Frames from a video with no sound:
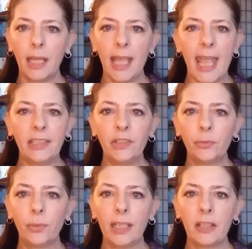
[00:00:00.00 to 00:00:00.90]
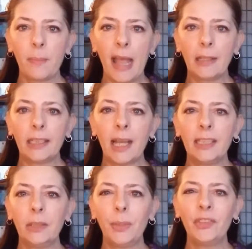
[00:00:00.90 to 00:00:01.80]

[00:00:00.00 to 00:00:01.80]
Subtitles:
And this freaked him out, and I knew